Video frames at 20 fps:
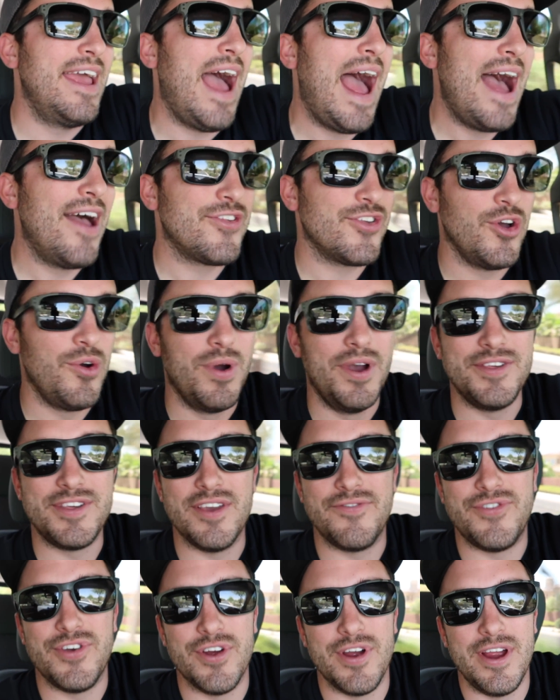As
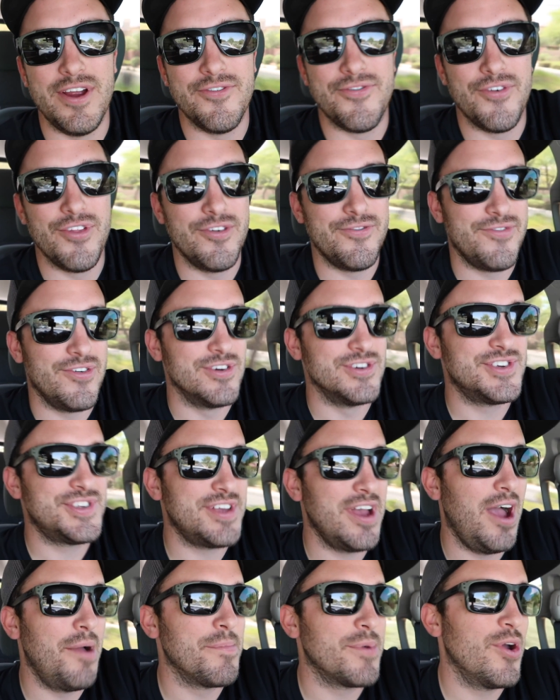always, if you're here for the
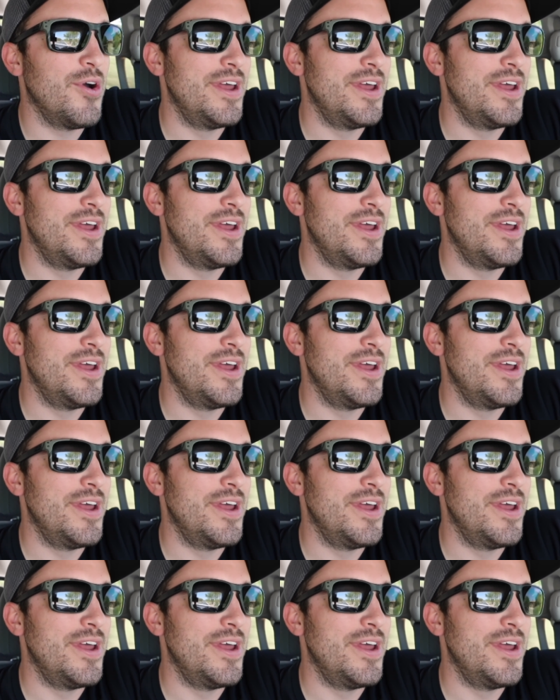first time,